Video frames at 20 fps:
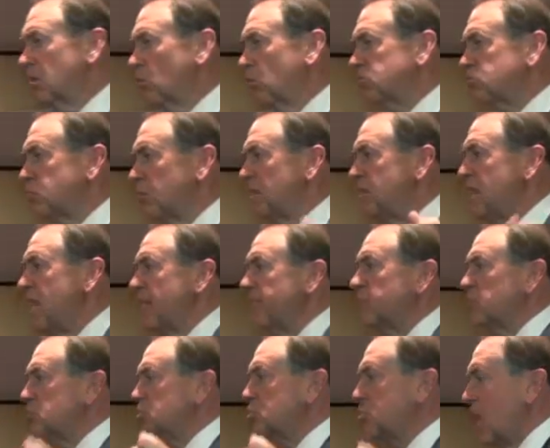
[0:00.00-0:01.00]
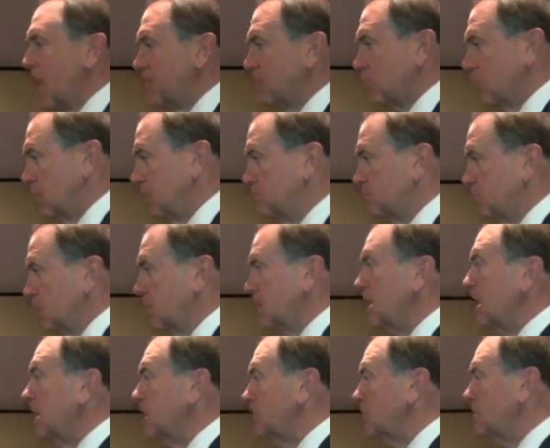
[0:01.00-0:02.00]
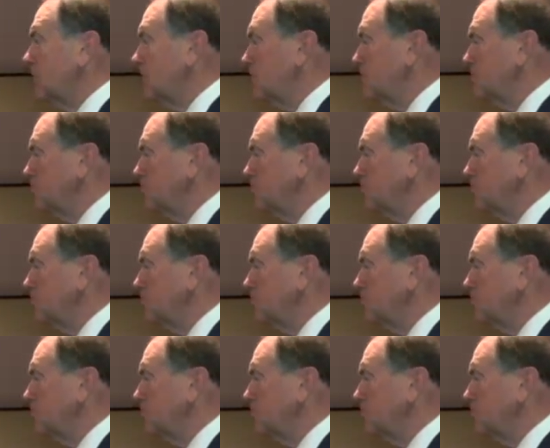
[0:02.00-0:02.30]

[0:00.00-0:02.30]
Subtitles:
was when Neville Chamberlain believed